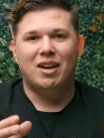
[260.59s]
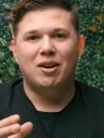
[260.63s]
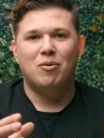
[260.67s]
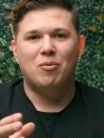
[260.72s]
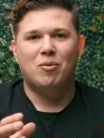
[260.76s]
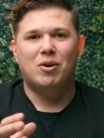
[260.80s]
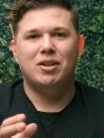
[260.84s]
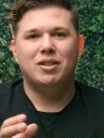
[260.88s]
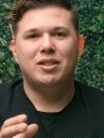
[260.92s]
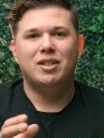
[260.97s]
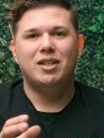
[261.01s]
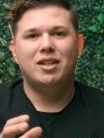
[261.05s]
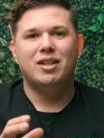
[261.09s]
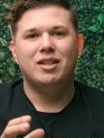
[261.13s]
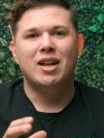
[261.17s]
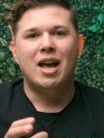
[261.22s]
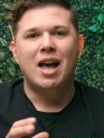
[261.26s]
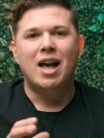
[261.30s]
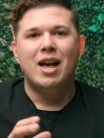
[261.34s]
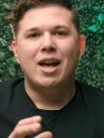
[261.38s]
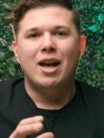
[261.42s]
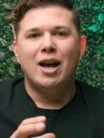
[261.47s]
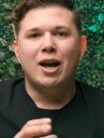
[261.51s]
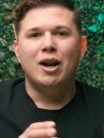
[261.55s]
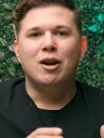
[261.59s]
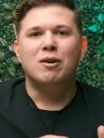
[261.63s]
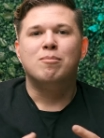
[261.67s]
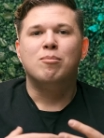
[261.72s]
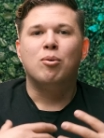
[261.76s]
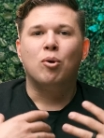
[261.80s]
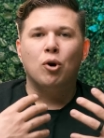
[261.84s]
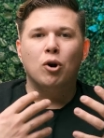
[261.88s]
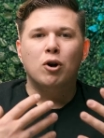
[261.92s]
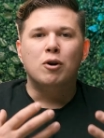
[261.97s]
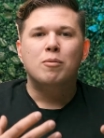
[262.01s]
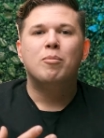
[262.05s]
It wasn't an
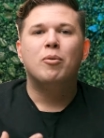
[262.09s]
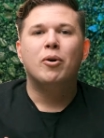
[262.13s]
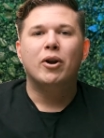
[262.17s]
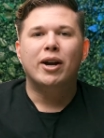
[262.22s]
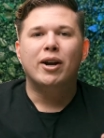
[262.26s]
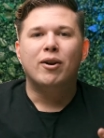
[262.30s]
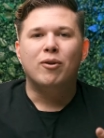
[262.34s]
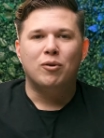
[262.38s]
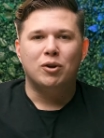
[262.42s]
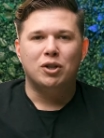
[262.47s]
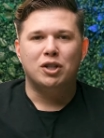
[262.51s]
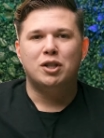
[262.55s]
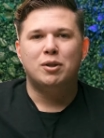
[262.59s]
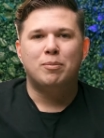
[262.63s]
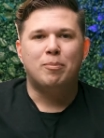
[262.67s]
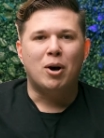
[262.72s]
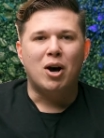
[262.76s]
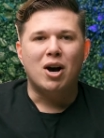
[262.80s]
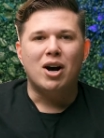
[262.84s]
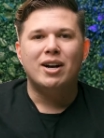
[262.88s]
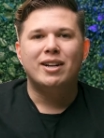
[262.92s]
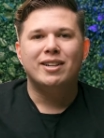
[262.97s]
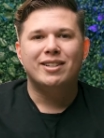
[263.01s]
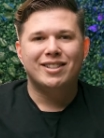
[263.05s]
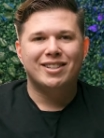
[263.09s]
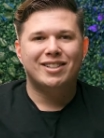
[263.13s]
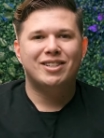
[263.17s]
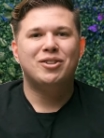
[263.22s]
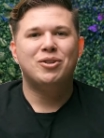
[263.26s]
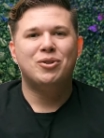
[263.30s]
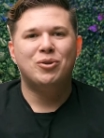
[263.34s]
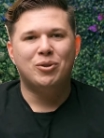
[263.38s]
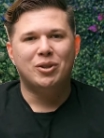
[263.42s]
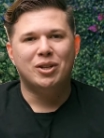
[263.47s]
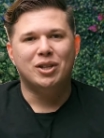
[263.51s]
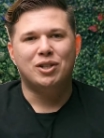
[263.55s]
appropriate response
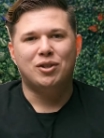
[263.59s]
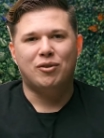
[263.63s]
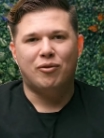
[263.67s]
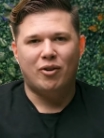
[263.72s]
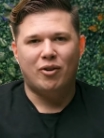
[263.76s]
to this